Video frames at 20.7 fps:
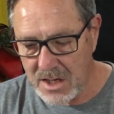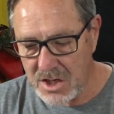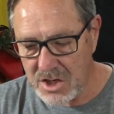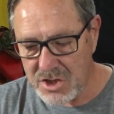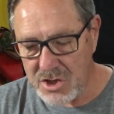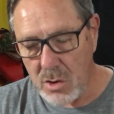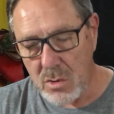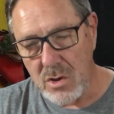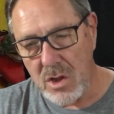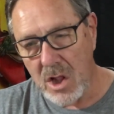
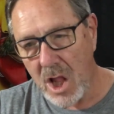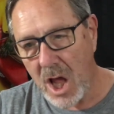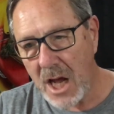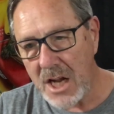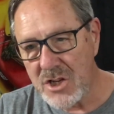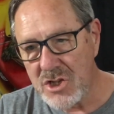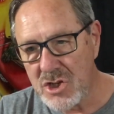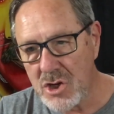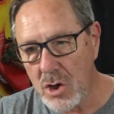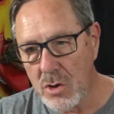So
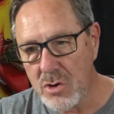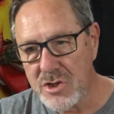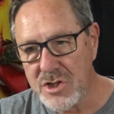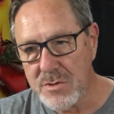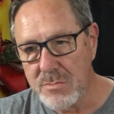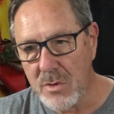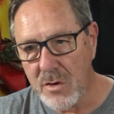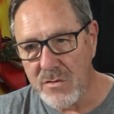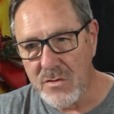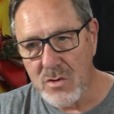Lot chose
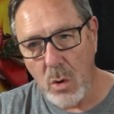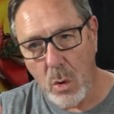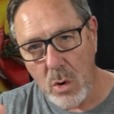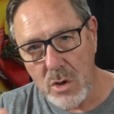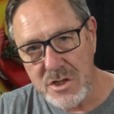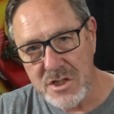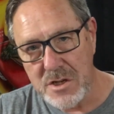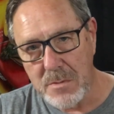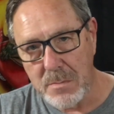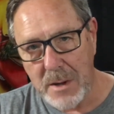to move
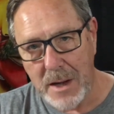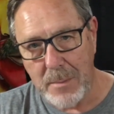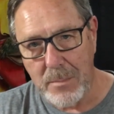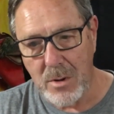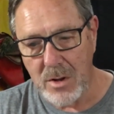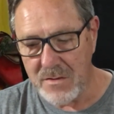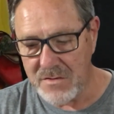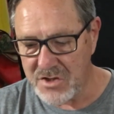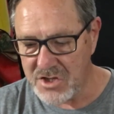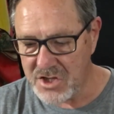towards the
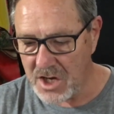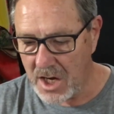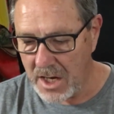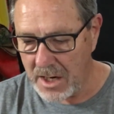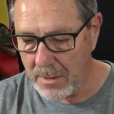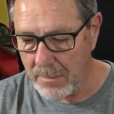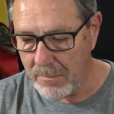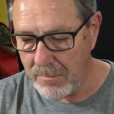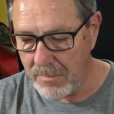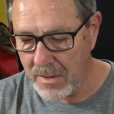people of
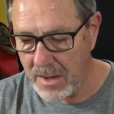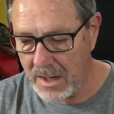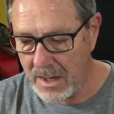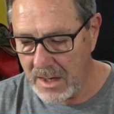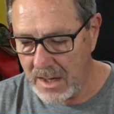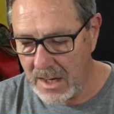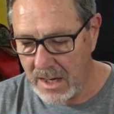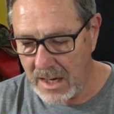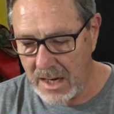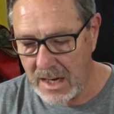Sodom.
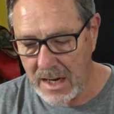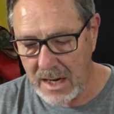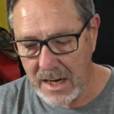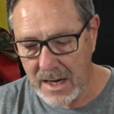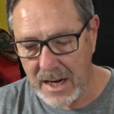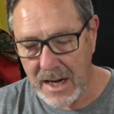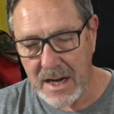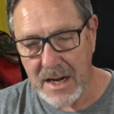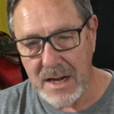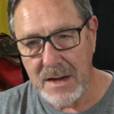
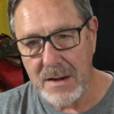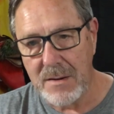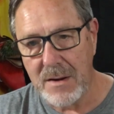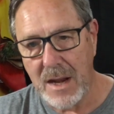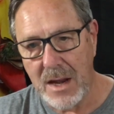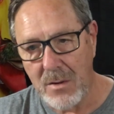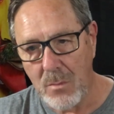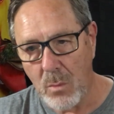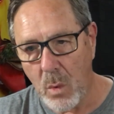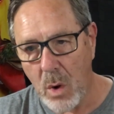
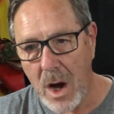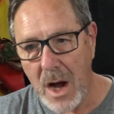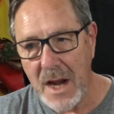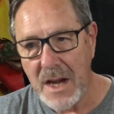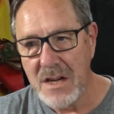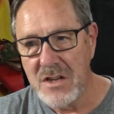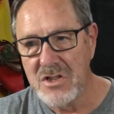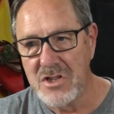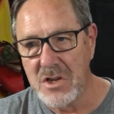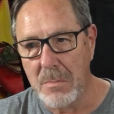And
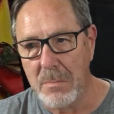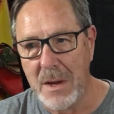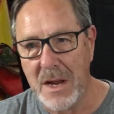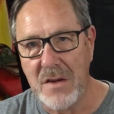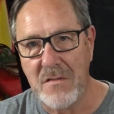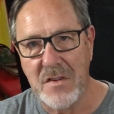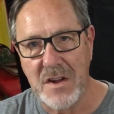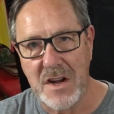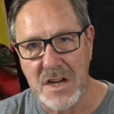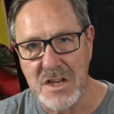why? To
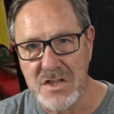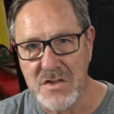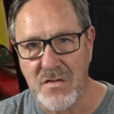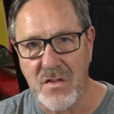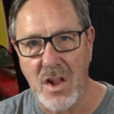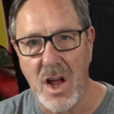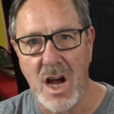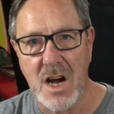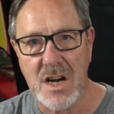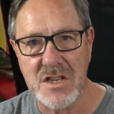benefit his
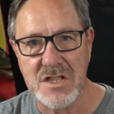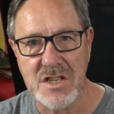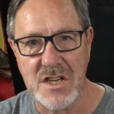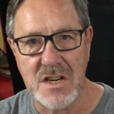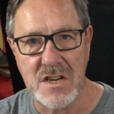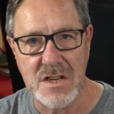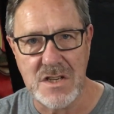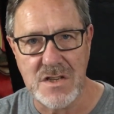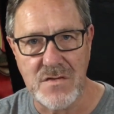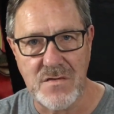flocks
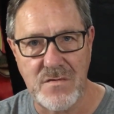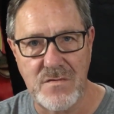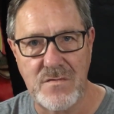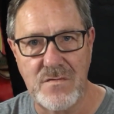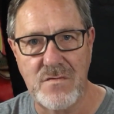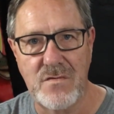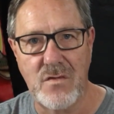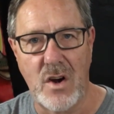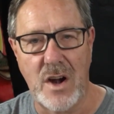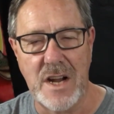and his
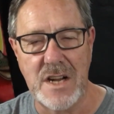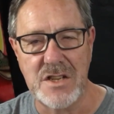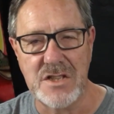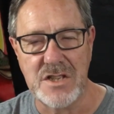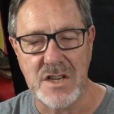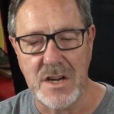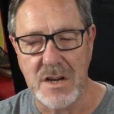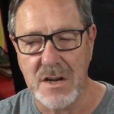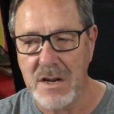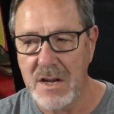
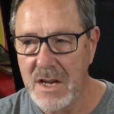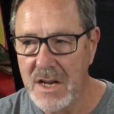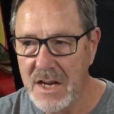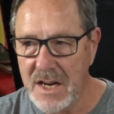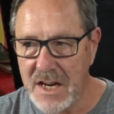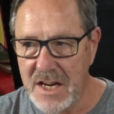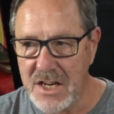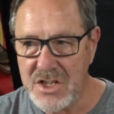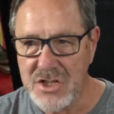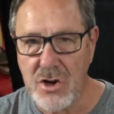friends and
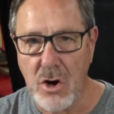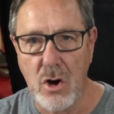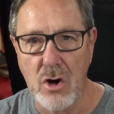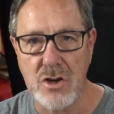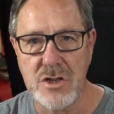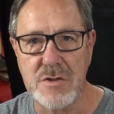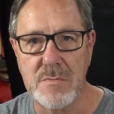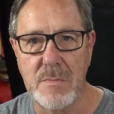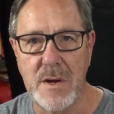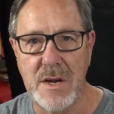his
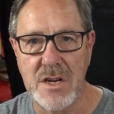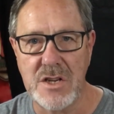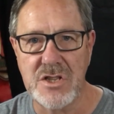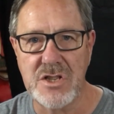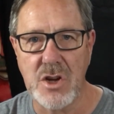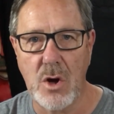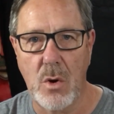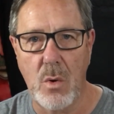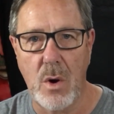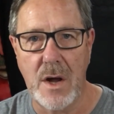herdsmen and
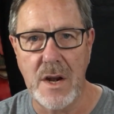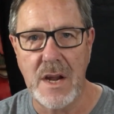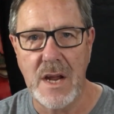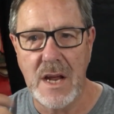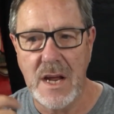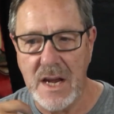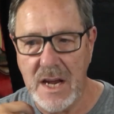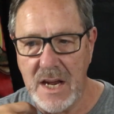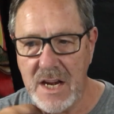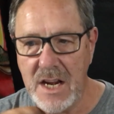so on.
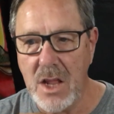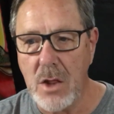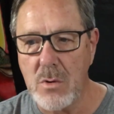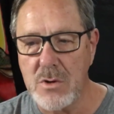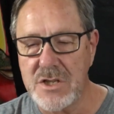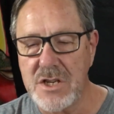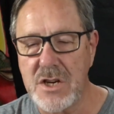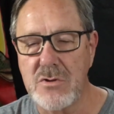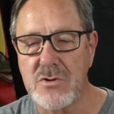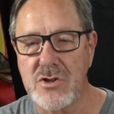In other
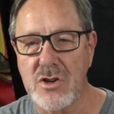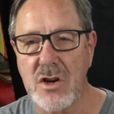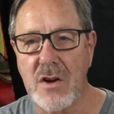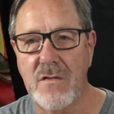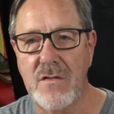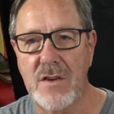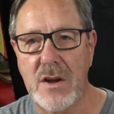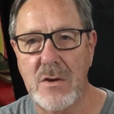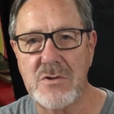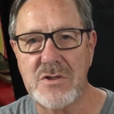words, he was
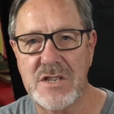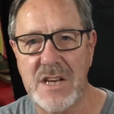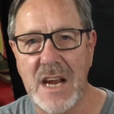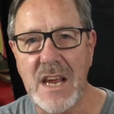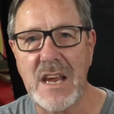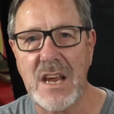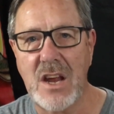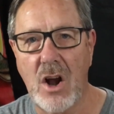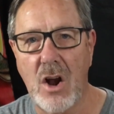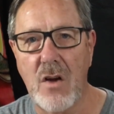
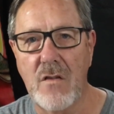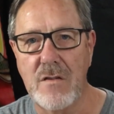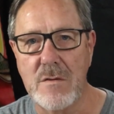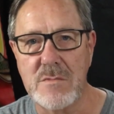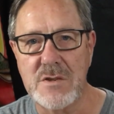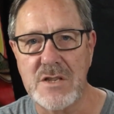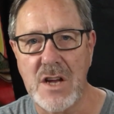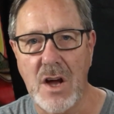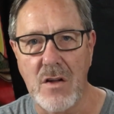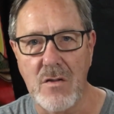taking care of
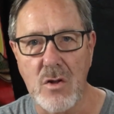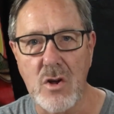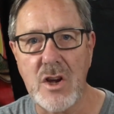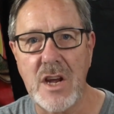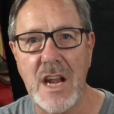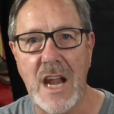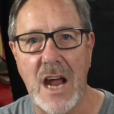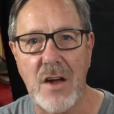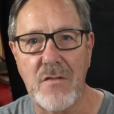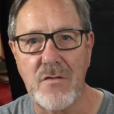himself,
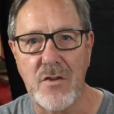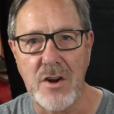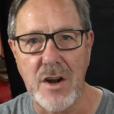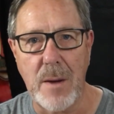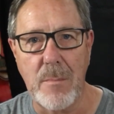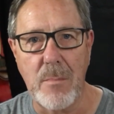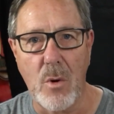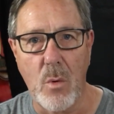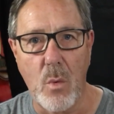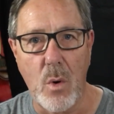looking out for
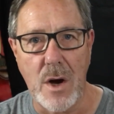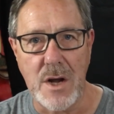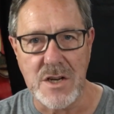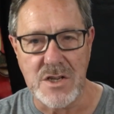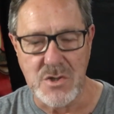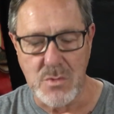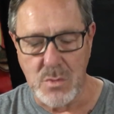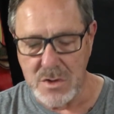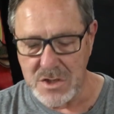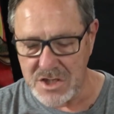number one,
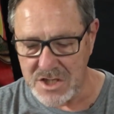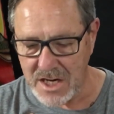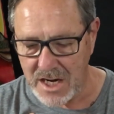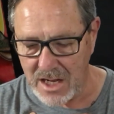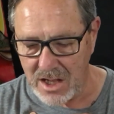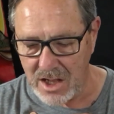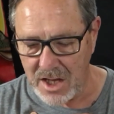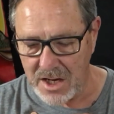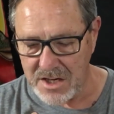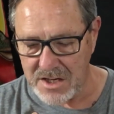as we
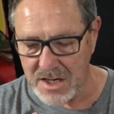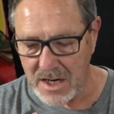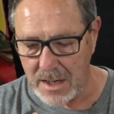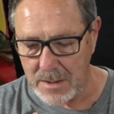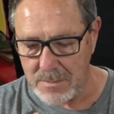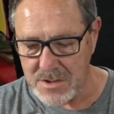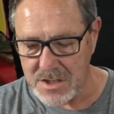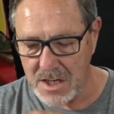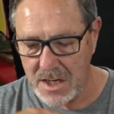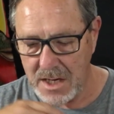say a lot of
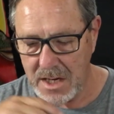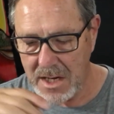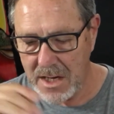times.